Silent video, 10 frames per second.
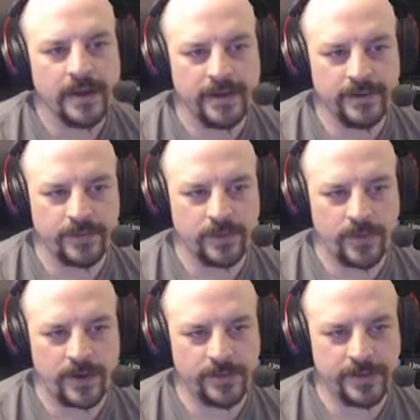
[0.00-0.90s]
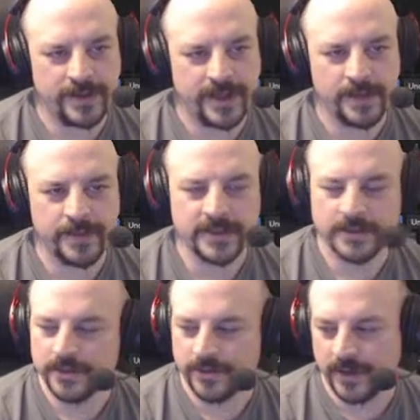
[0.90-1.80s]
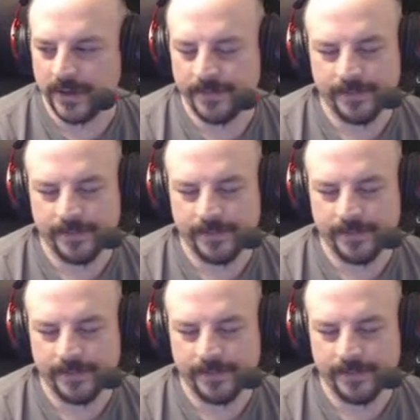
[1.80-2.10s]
and for what'll be the animation tray.